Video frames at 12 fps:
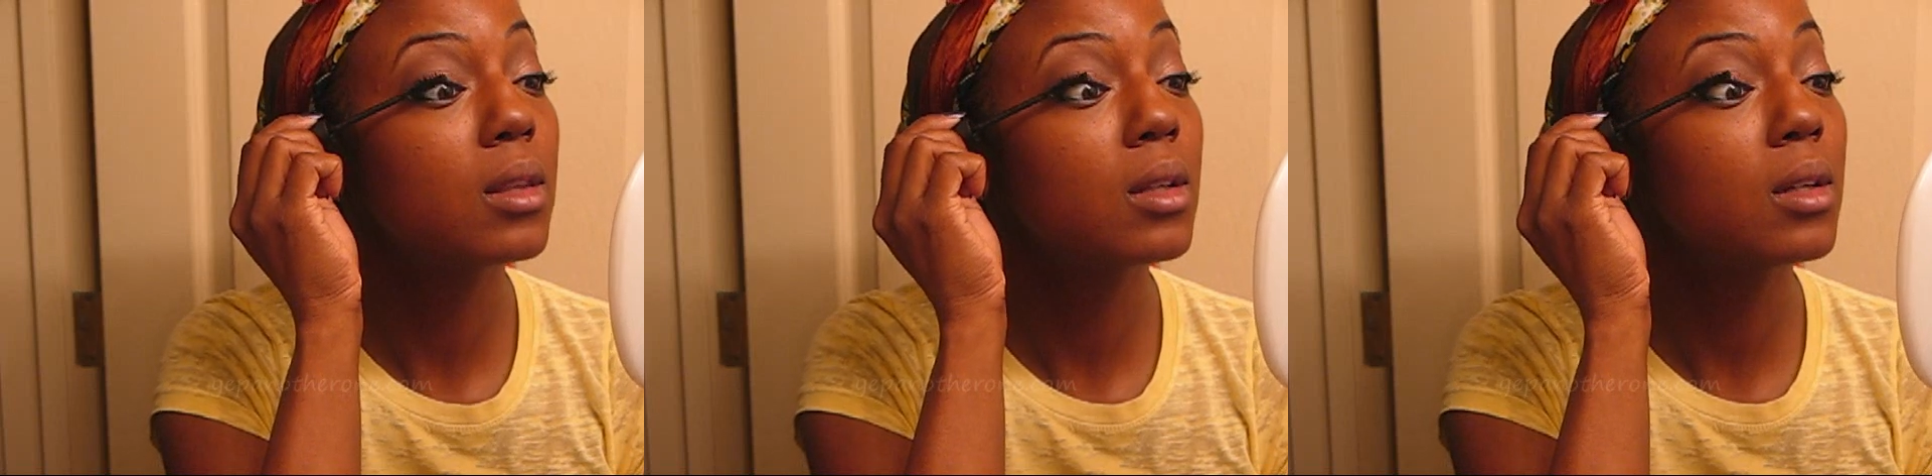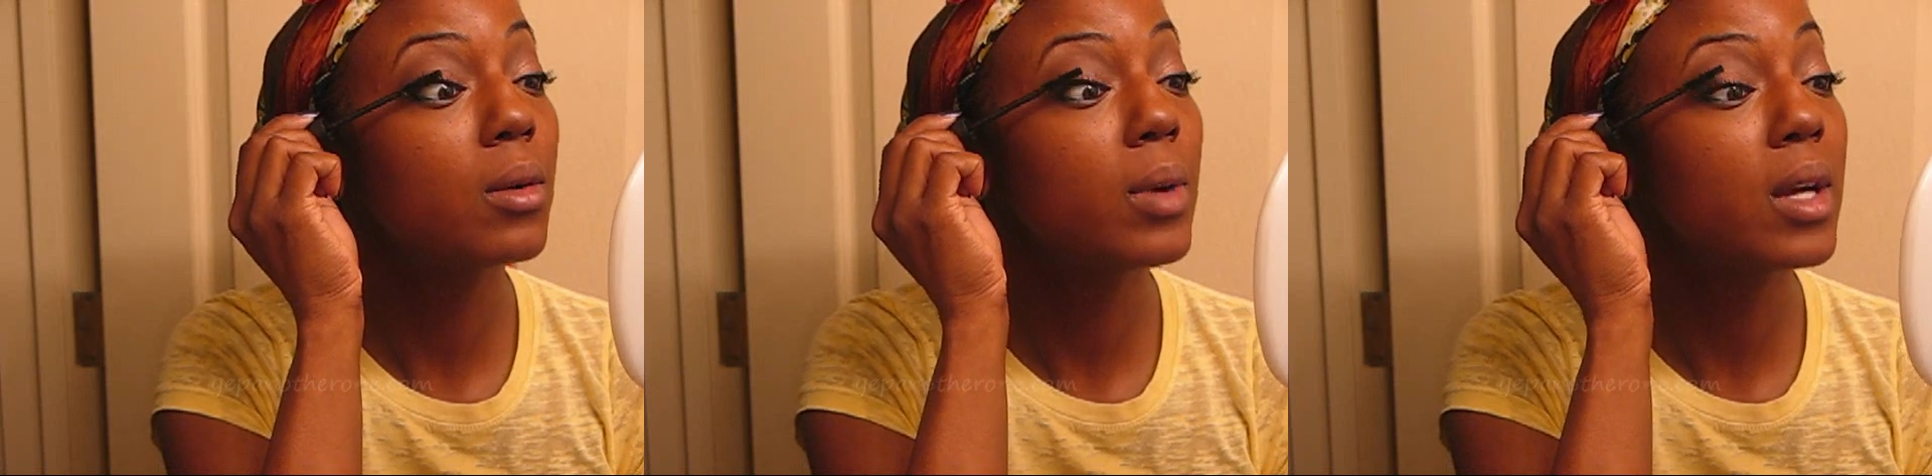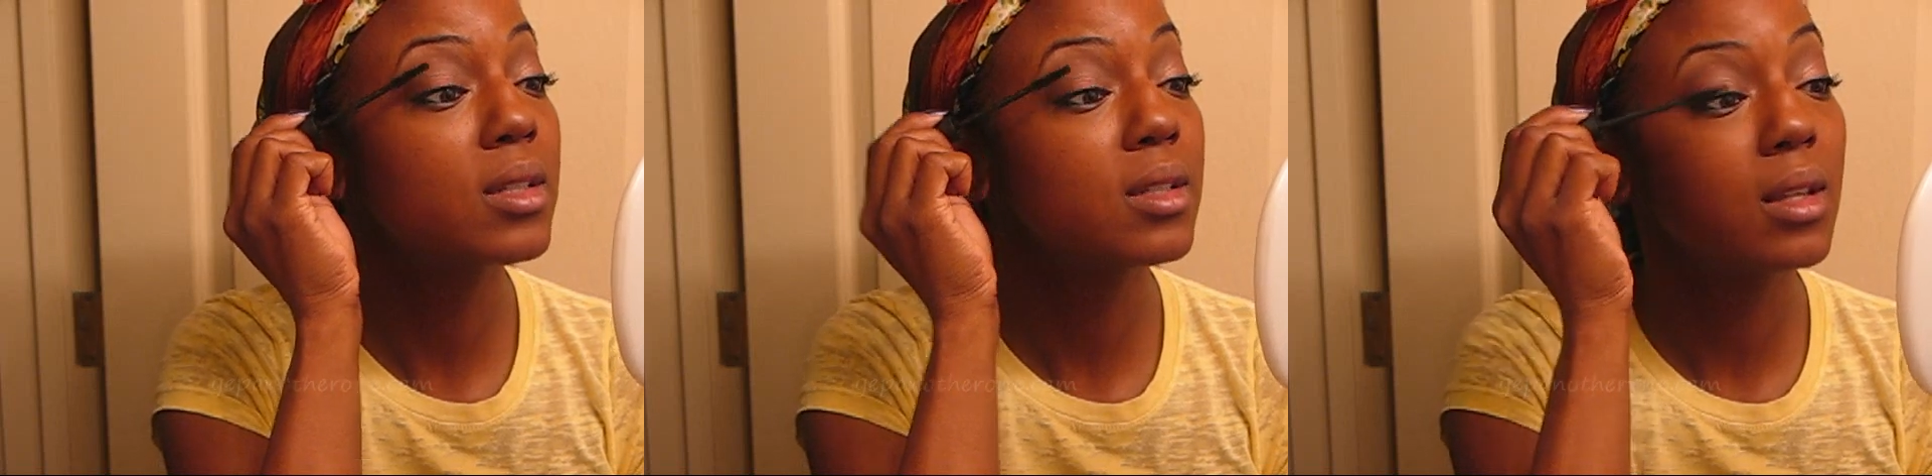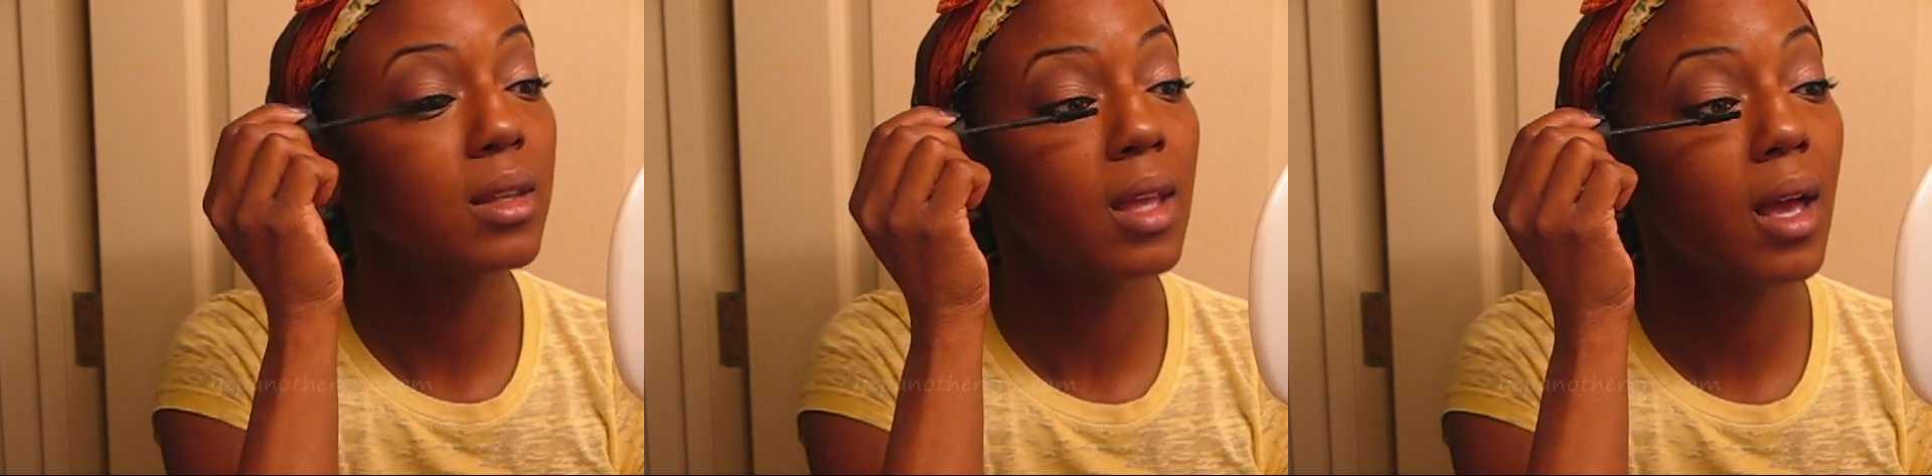the
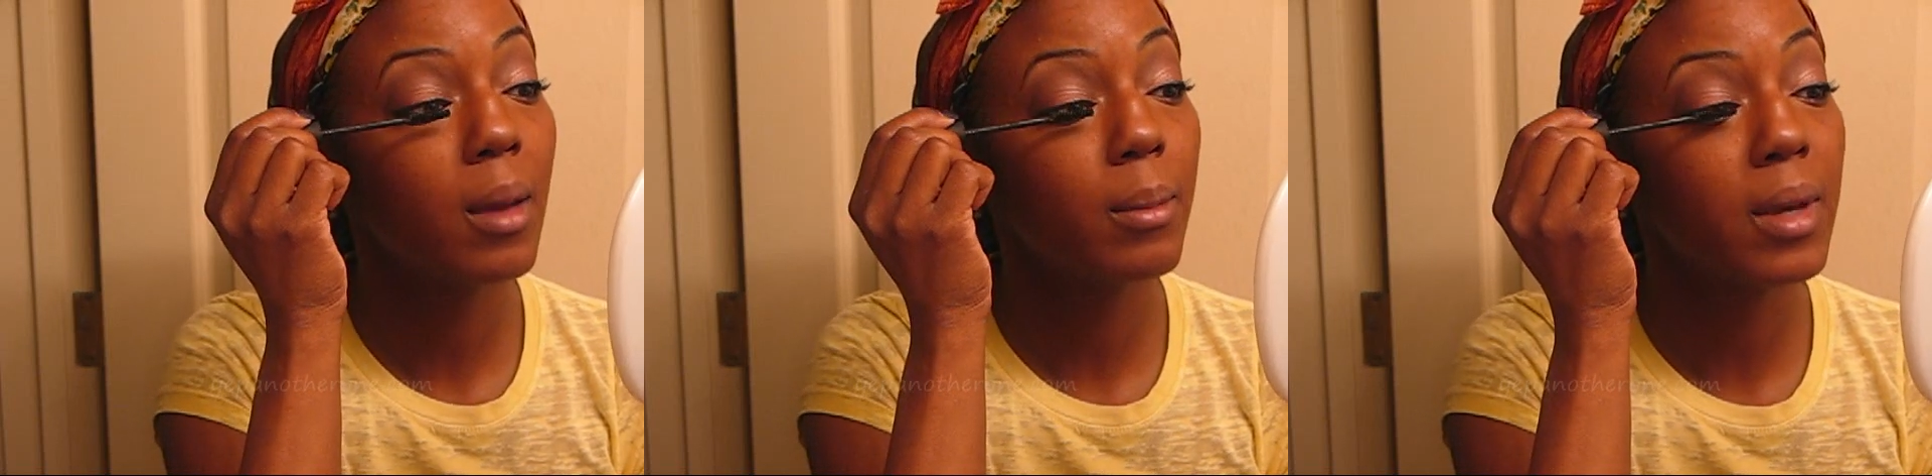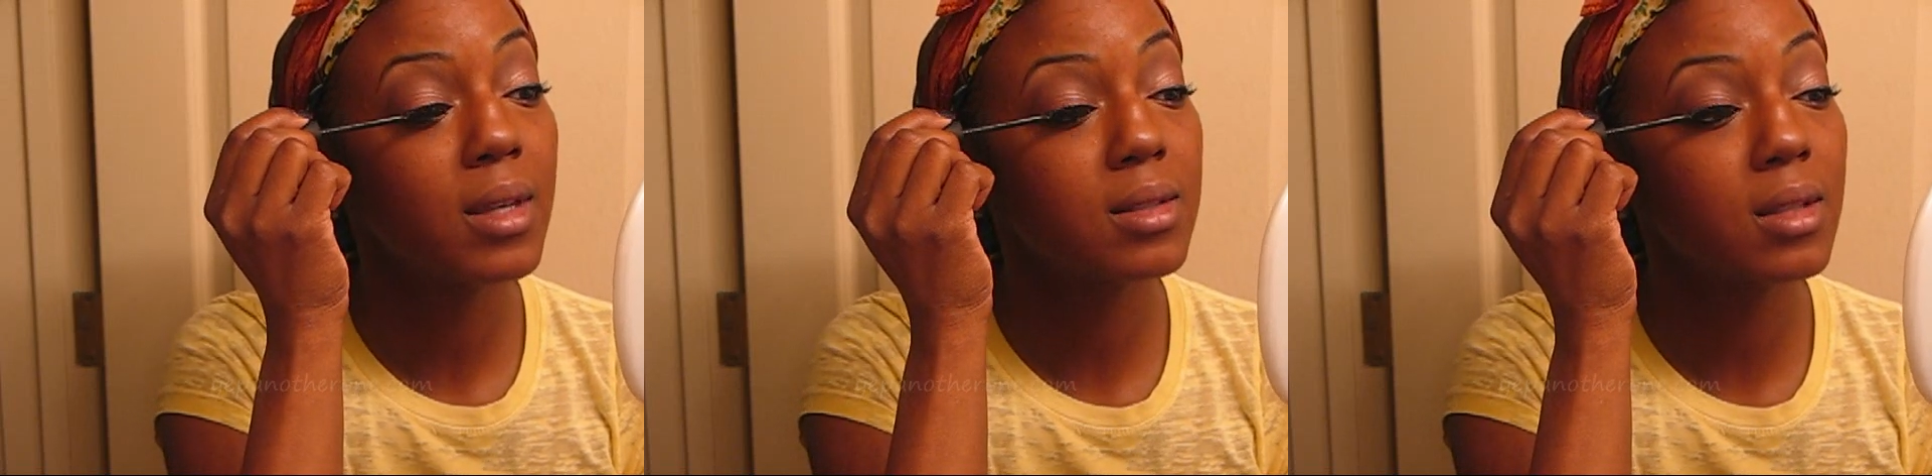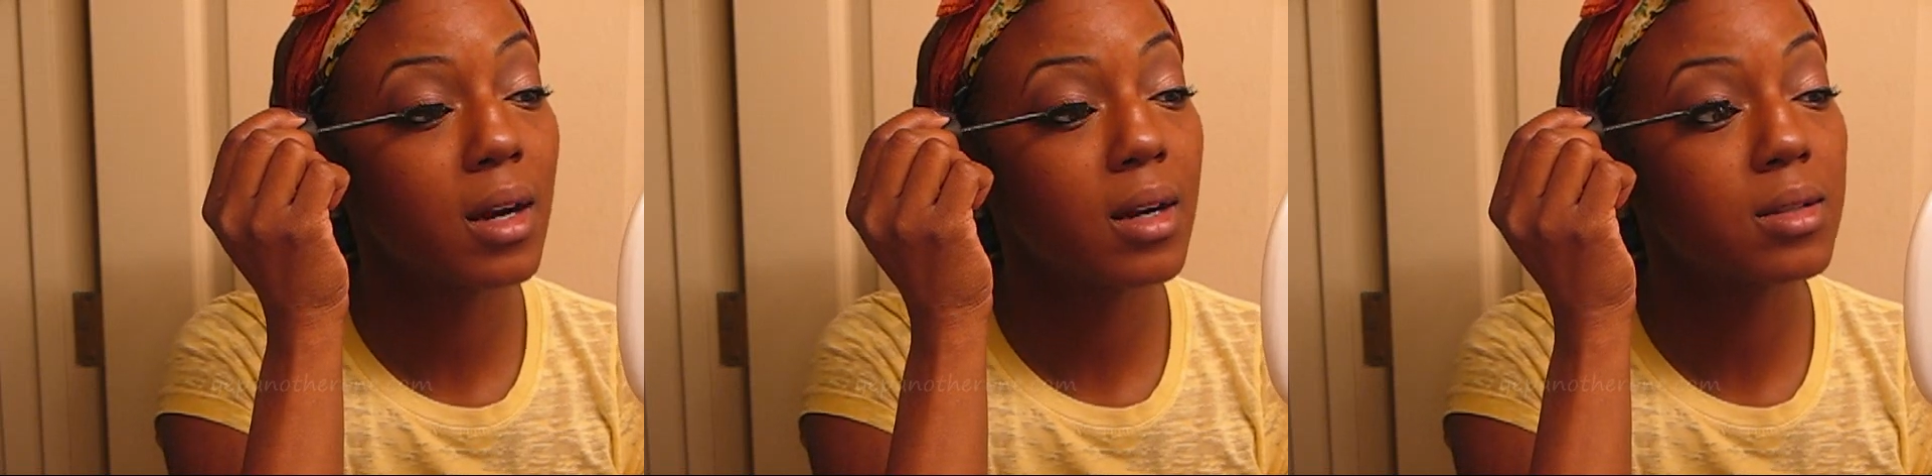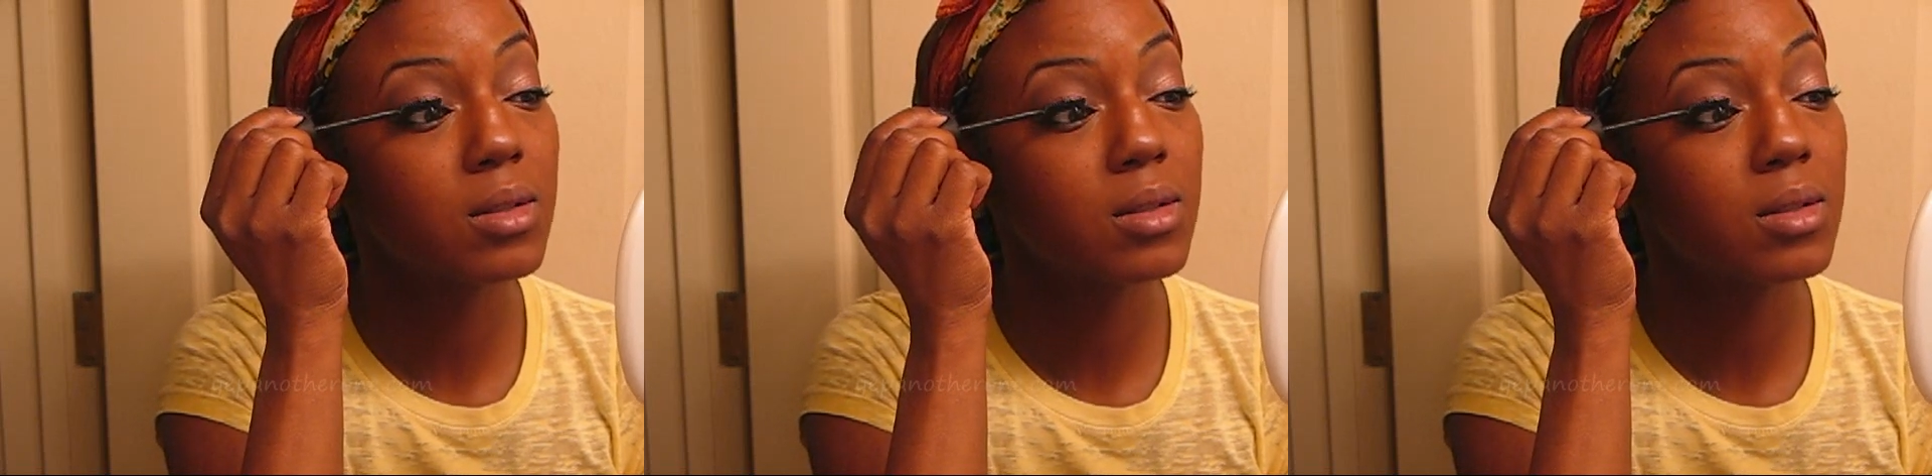direction that mascara